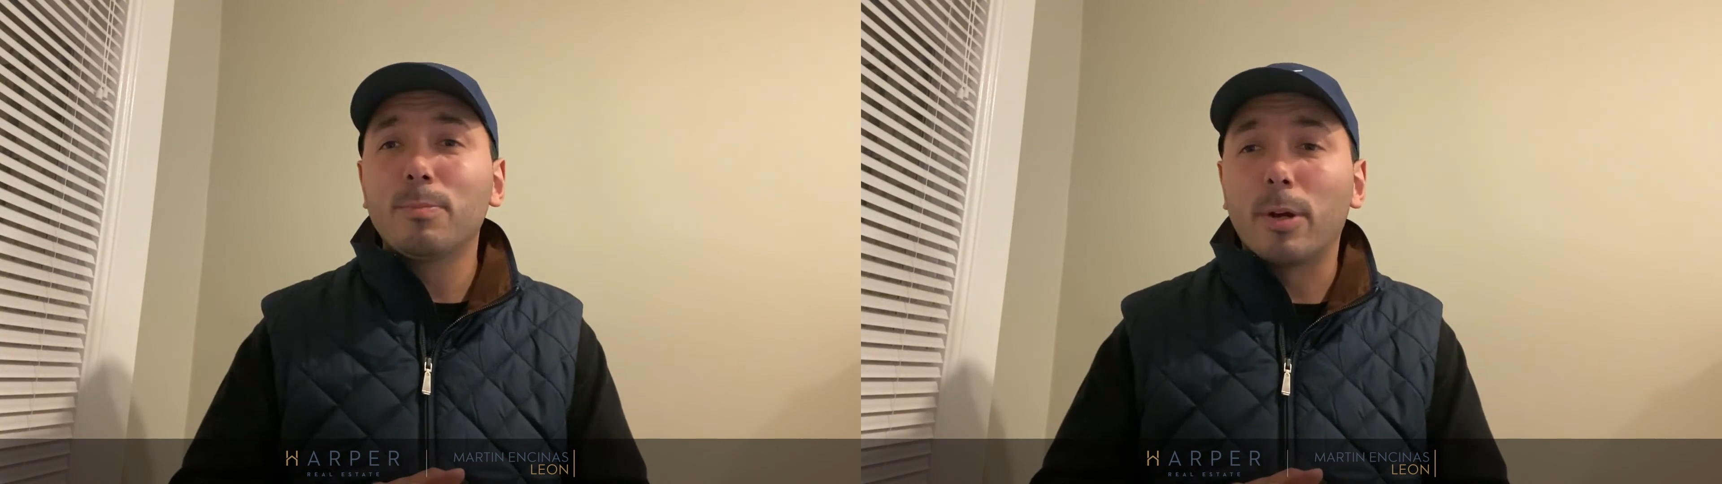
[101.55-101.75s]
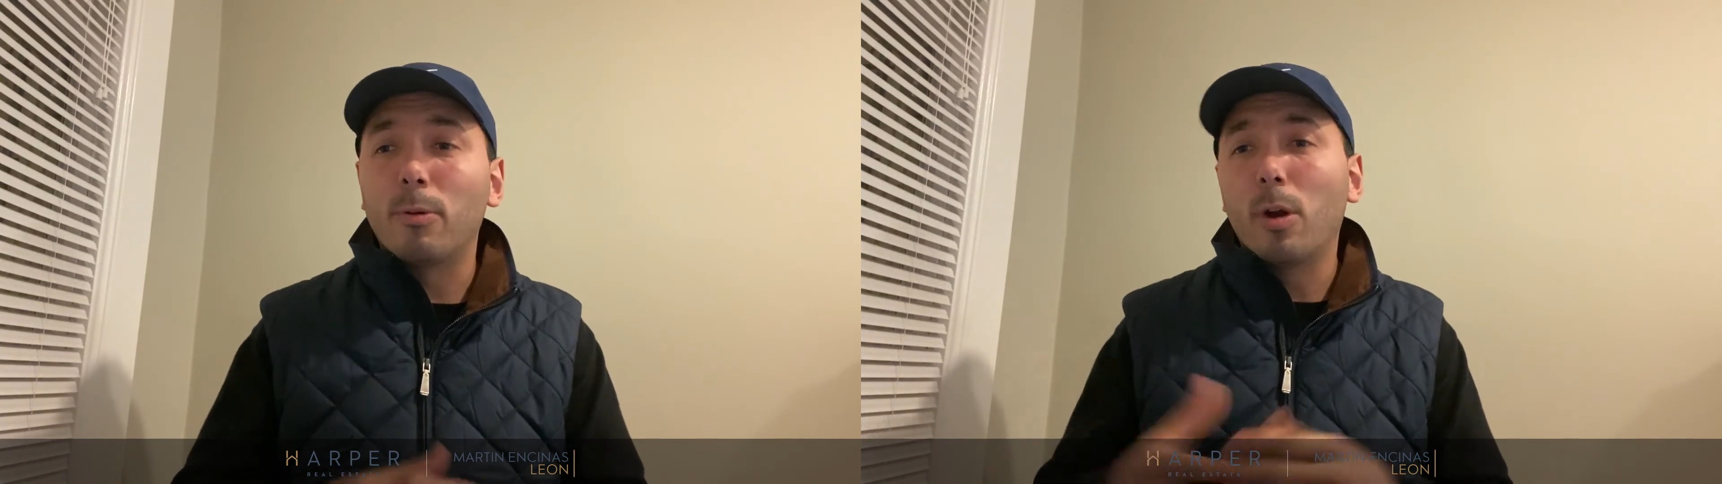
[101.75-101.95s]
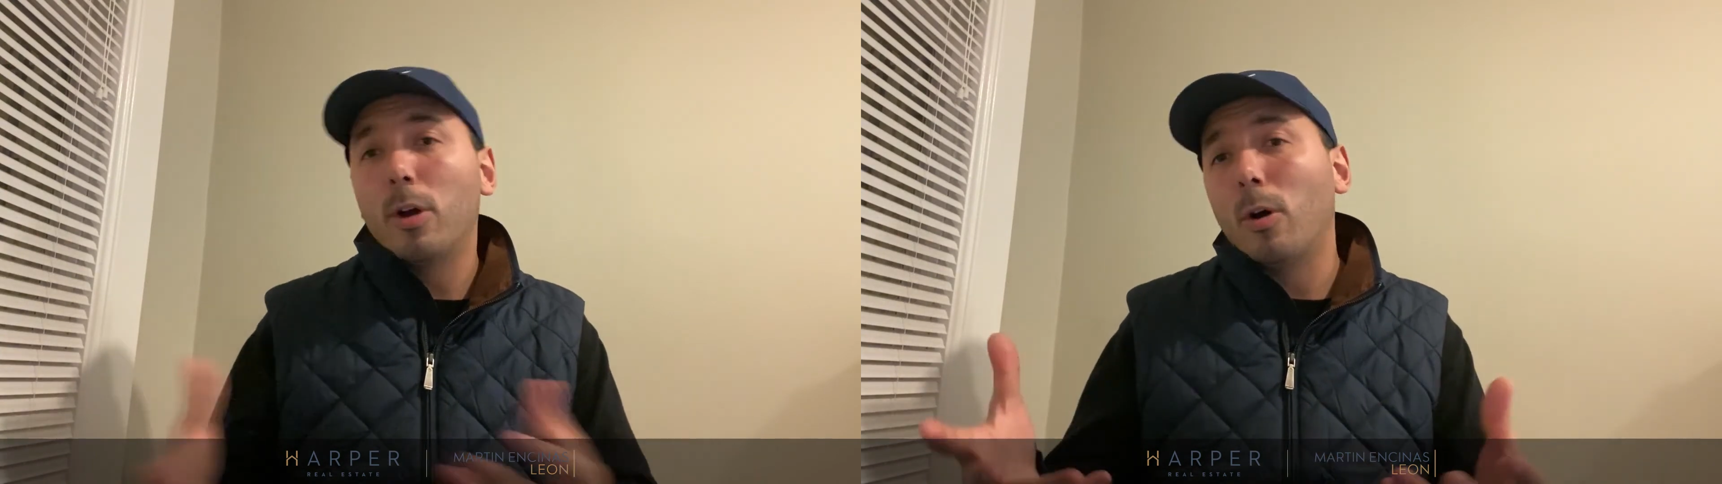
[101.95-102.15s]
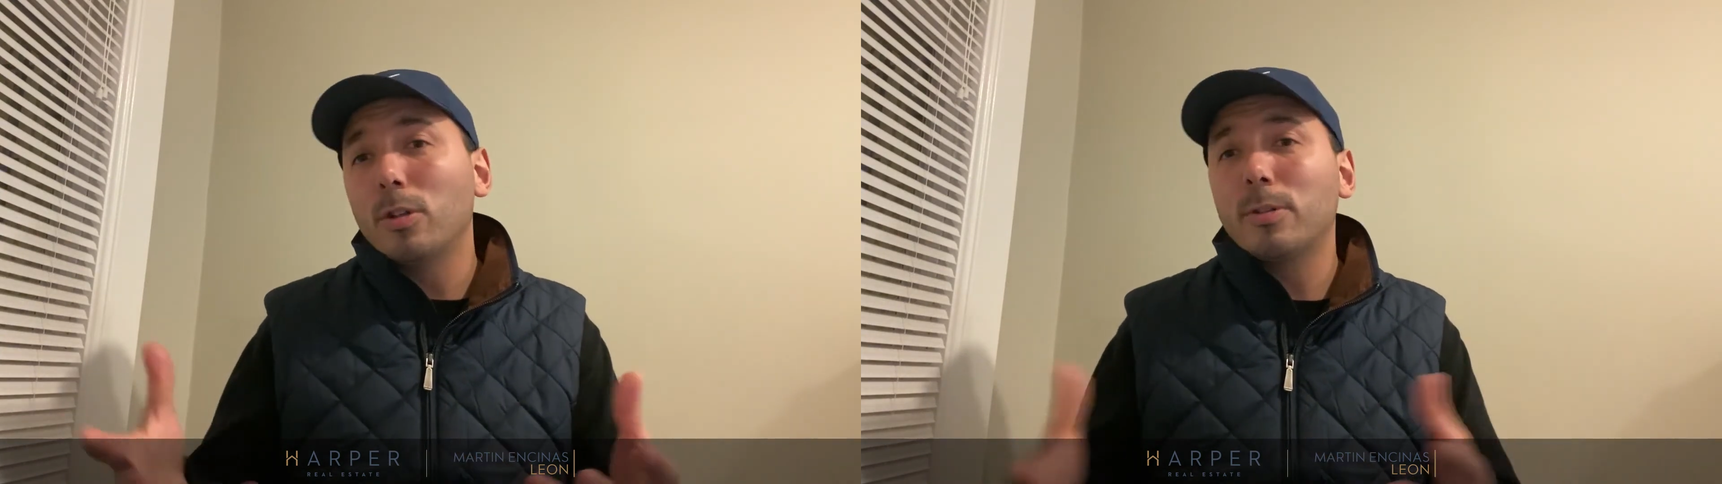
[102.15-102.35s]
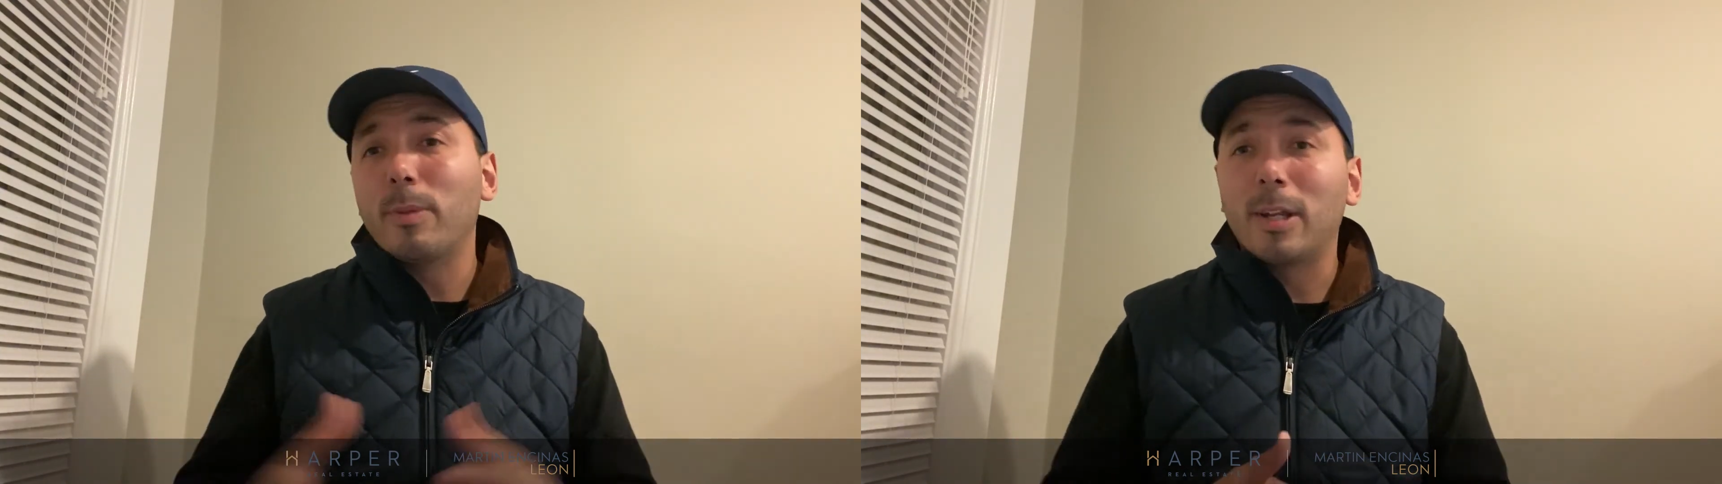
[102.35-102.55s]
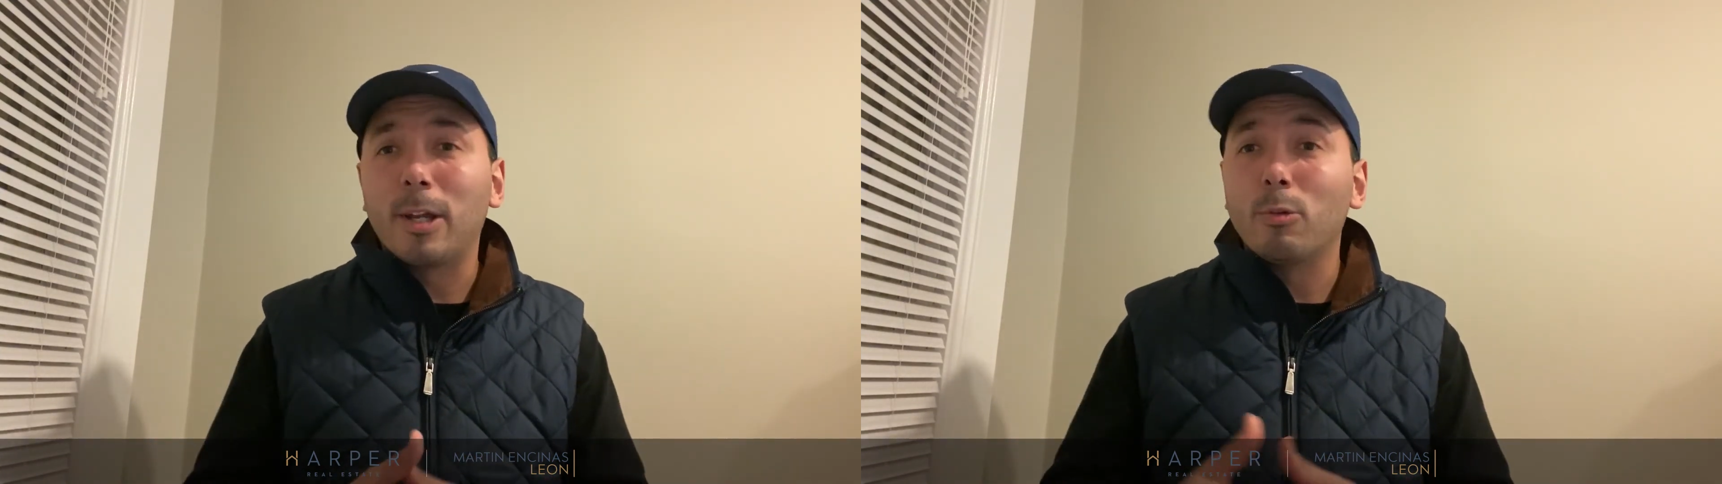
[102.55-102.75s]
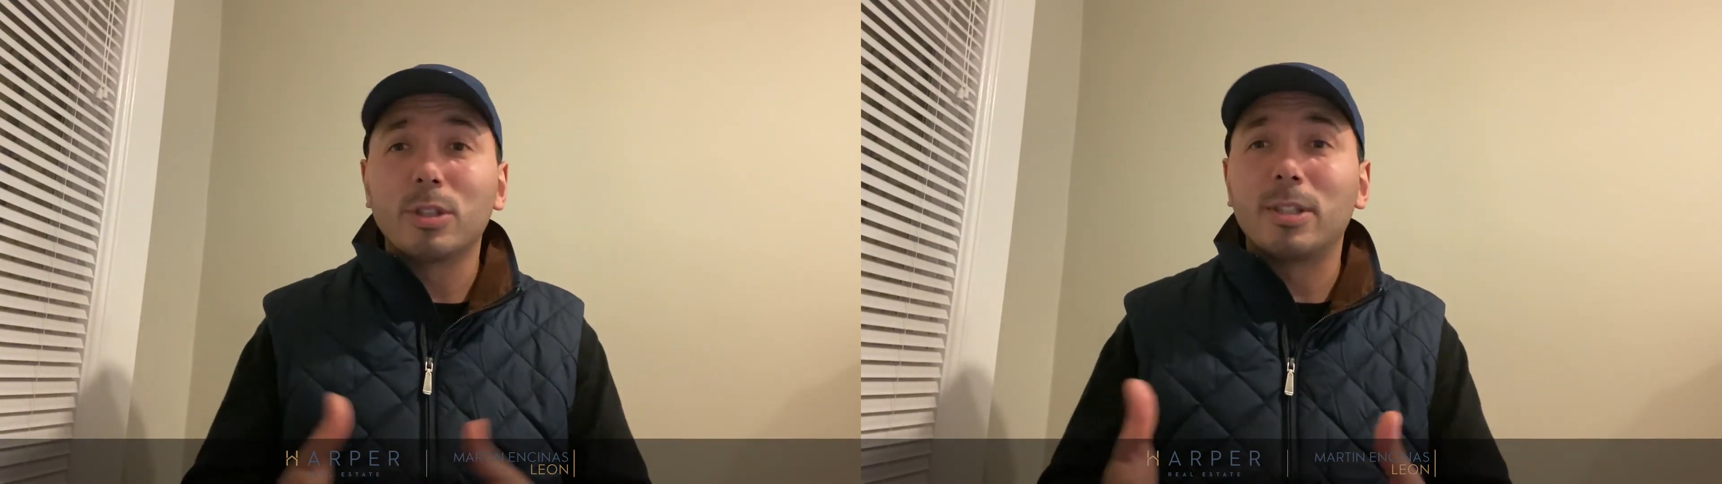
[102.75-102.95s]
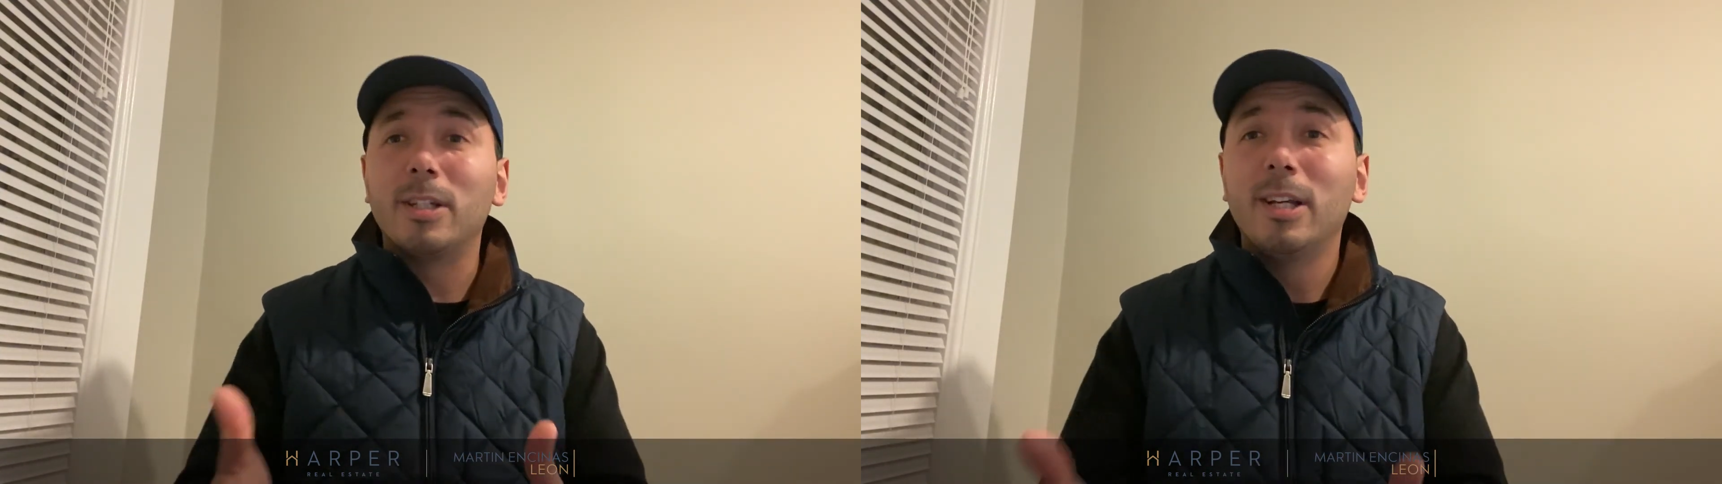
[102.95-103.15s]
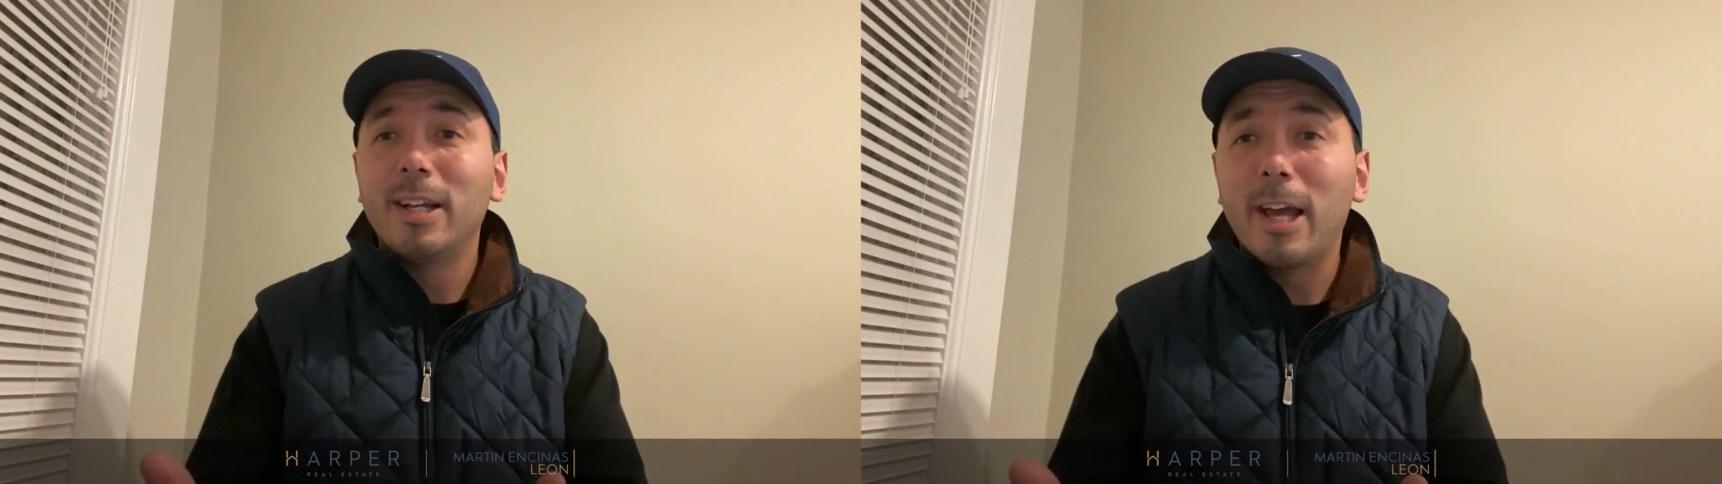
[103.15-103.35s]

but ultimately it was to